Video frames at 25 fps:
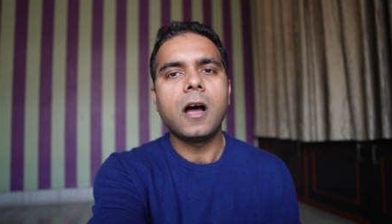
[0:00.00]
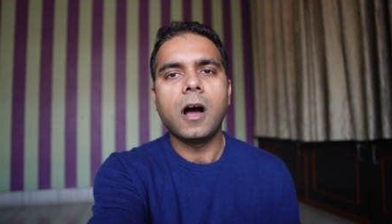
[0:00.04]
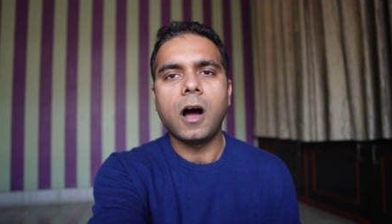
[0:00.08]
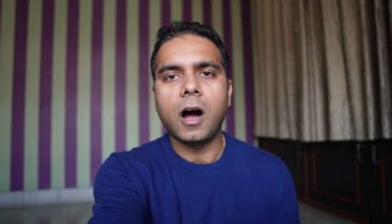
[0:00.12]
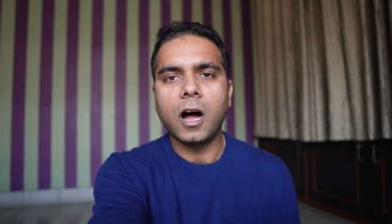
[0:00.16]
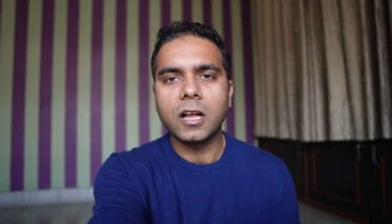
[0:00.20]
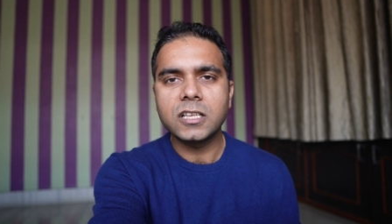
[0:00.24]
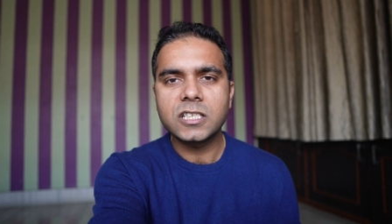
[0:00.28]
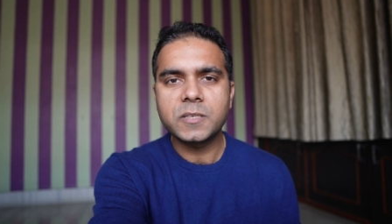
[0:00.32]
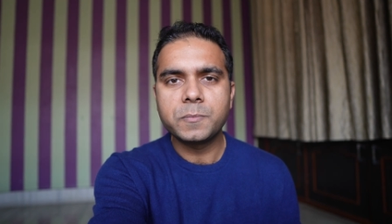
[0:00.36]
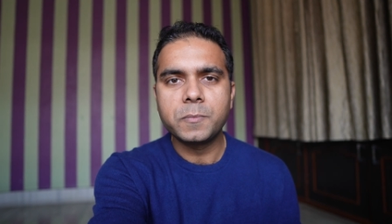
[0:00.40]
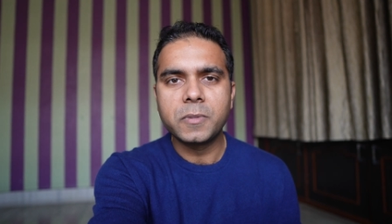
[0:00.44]

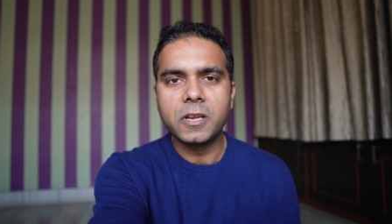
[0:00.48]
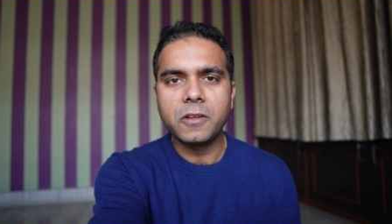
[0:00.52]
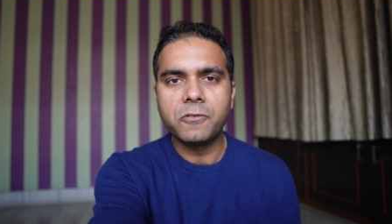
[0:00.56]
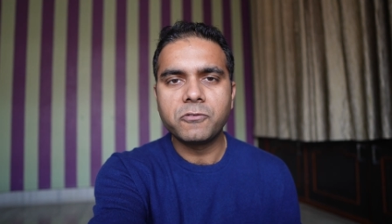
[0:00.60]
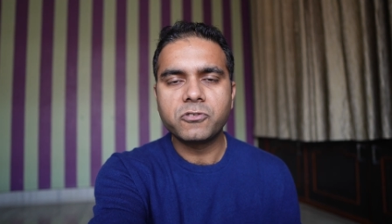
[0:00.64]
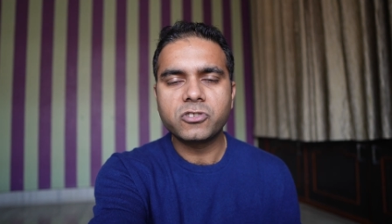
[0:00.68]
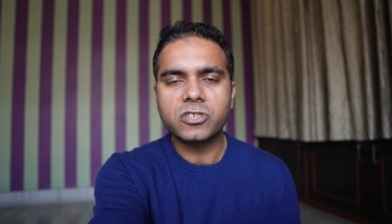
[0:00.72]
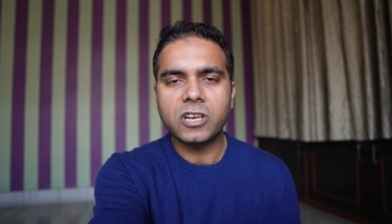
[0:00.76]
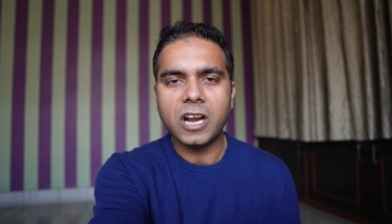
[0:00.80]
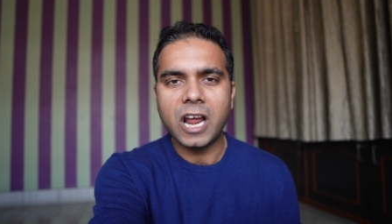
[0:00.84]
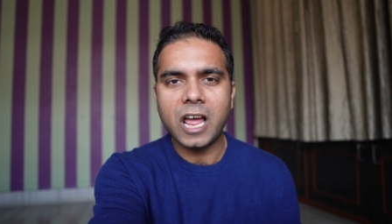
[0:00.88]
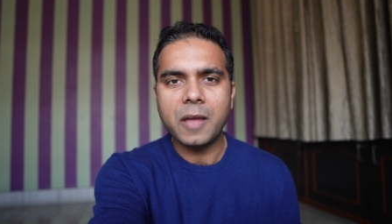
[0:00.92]

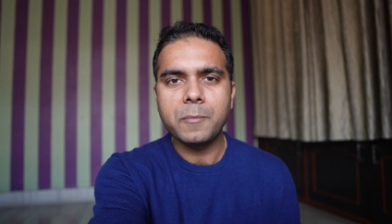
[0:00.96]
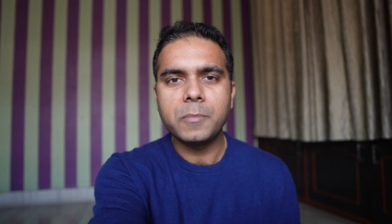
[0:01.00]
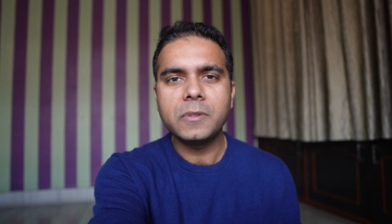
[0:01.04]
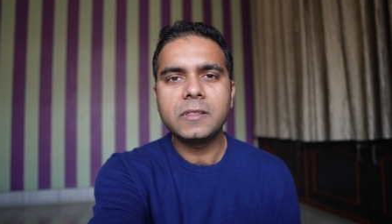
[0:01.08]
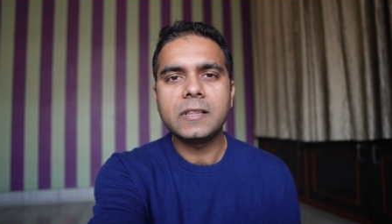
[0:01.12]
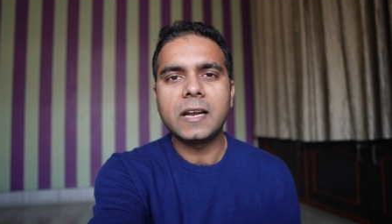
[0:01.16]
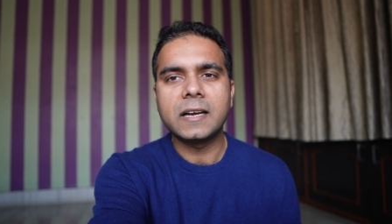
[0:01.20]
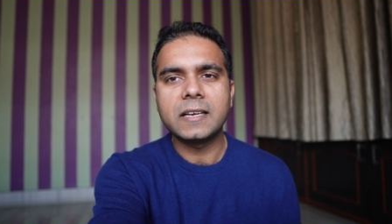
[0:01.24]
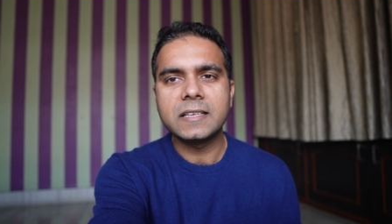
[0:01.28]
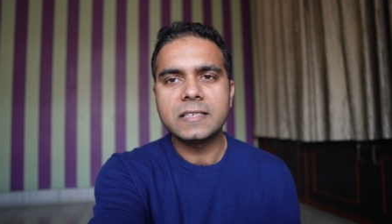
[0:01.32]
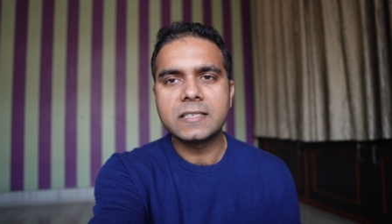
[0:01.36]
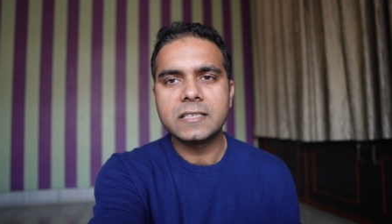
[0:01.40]
Arztbriefschreiben,
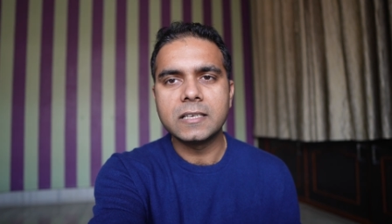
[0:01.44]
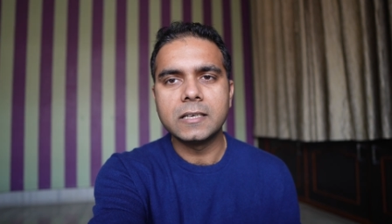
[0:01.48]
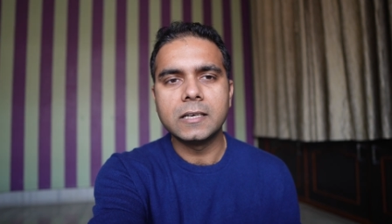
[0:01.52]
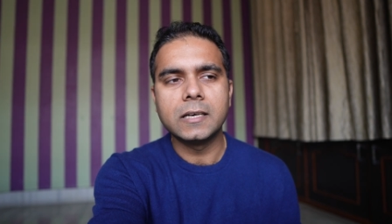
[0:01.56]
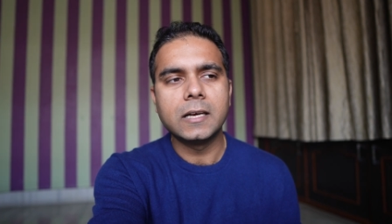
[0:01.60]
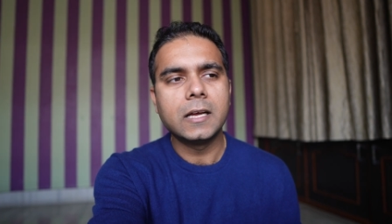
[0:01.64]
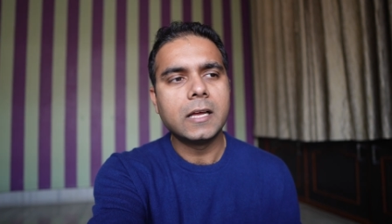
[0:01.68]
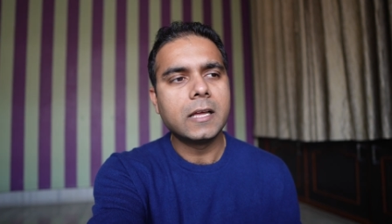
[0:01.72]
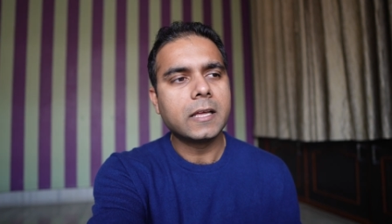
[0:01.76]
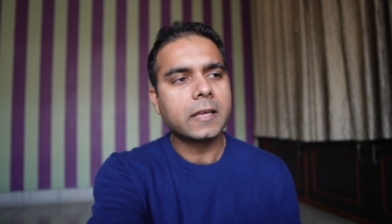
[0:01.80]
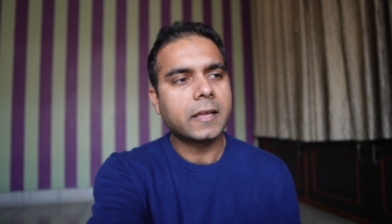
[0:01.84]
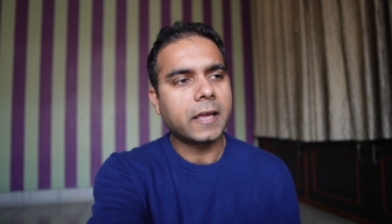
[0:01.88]
that is
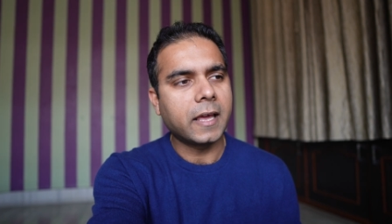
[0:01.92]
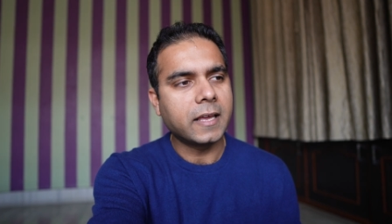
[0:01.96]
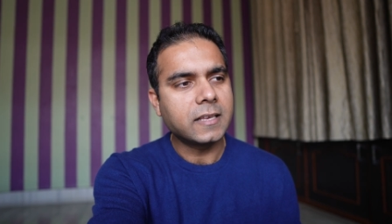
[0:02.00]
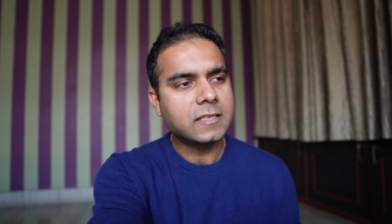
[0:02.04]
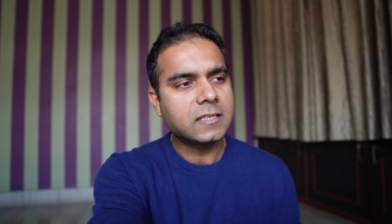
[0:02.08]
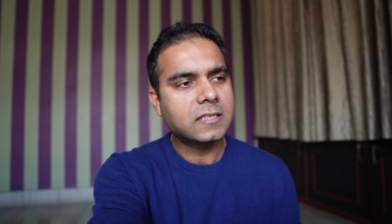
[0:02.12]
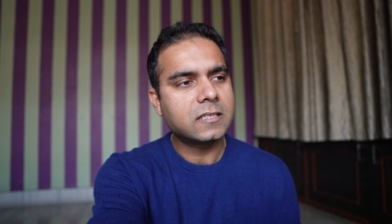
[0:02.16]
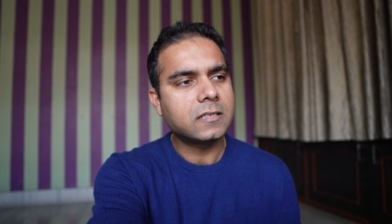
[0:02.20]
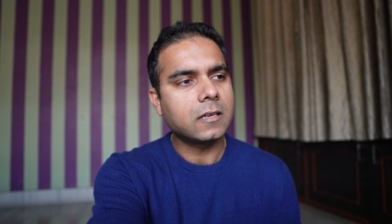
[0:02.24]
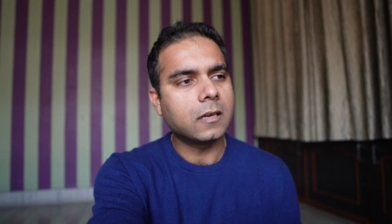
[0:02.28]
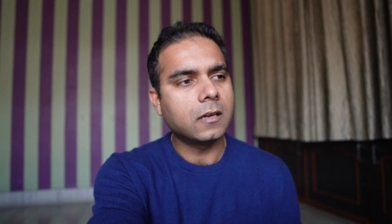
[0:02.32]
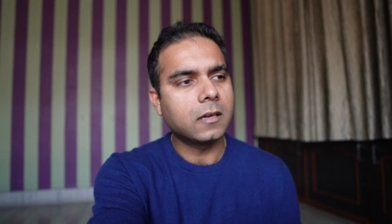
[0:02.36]
the
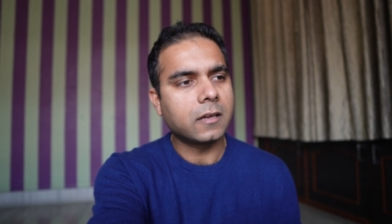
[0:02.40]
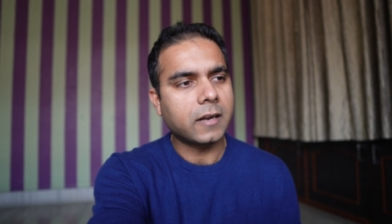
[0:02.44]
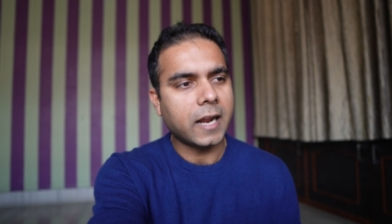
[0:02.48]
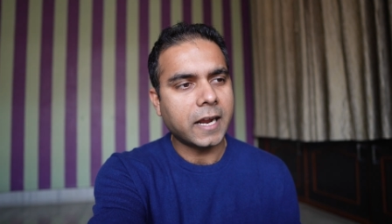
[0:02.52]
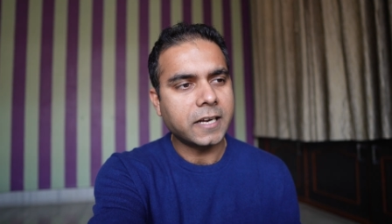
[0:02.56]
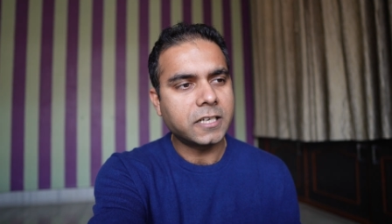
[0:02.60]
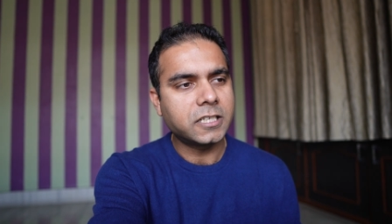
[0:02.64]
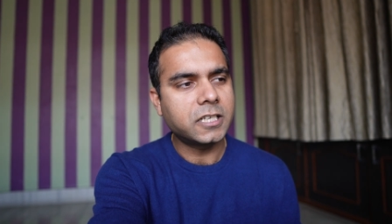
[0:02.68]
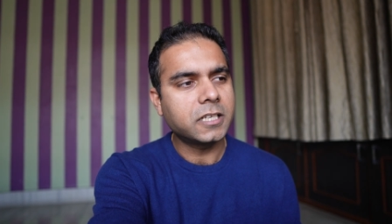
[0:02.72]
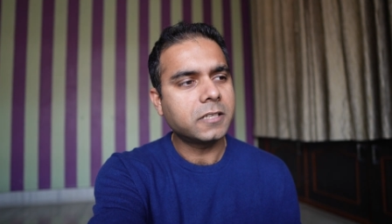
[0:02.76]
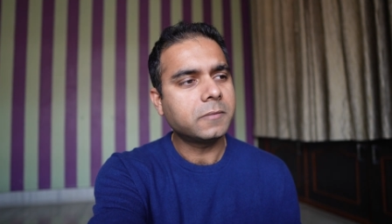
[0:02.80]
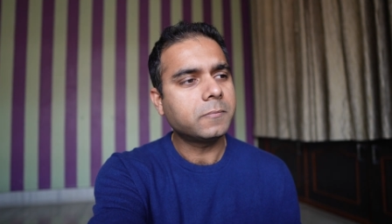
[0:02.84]
case
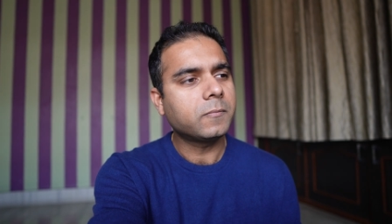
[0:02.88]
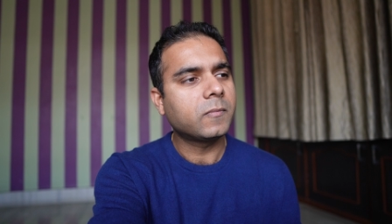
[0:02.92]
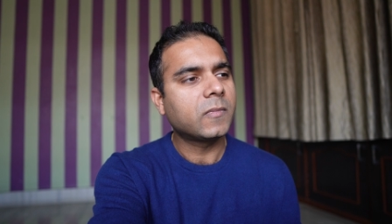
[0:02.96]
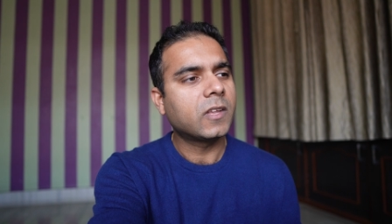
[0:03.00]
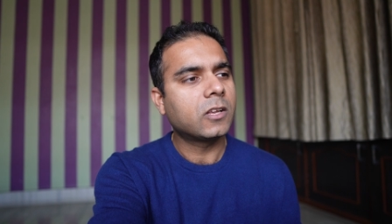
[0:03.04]
writing,